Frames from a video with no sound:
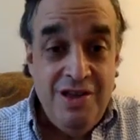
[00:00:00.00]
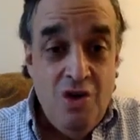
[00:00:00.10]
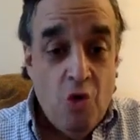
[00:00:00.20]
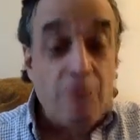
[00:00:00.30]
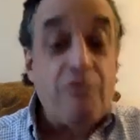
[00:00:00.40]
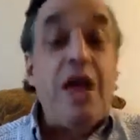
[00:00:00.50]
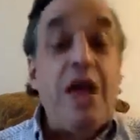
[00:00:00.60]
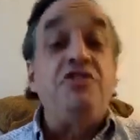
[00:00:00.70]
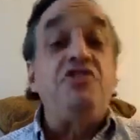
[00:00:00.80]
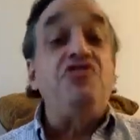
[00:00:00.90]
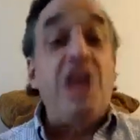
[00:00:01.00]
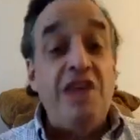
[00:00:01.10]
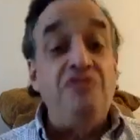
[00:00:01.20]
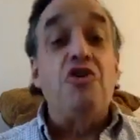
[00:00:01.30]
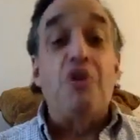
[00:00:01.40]
or if we have to
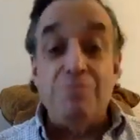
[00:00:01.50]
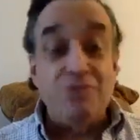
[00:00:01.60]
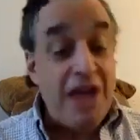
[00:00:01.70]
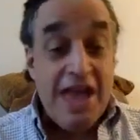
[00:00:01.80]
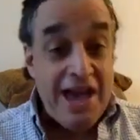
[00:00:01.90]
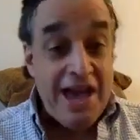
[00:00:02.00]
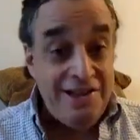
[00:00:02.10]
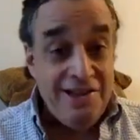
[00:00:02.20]
change our plan